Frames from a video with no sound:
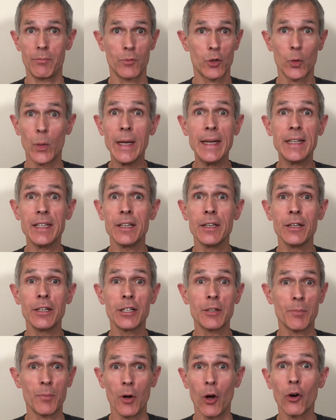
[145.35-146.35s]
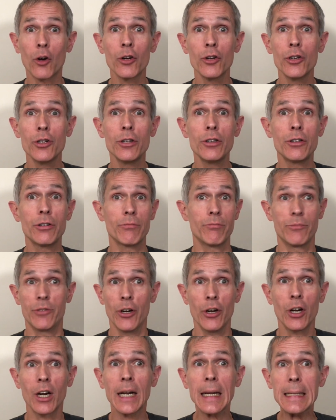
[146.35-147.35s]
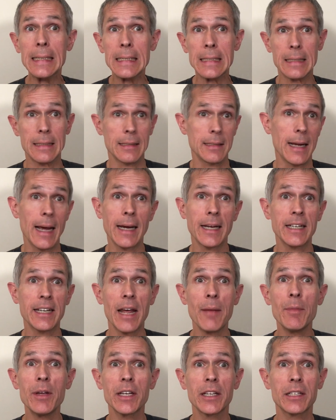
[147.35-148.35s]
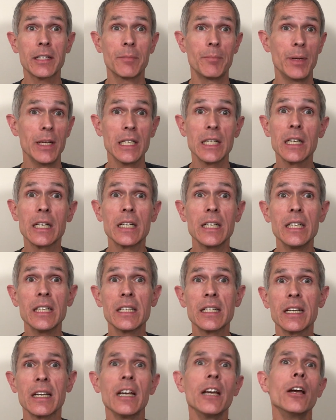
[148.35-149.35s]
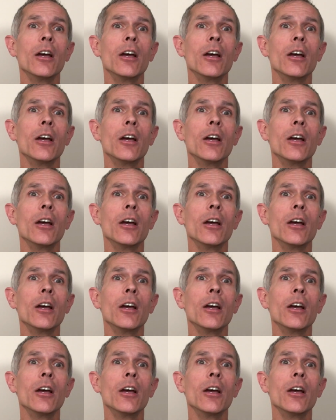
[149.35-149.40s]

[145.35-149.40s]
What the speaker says: tweeters, bloggers, journalists, academics, businesses,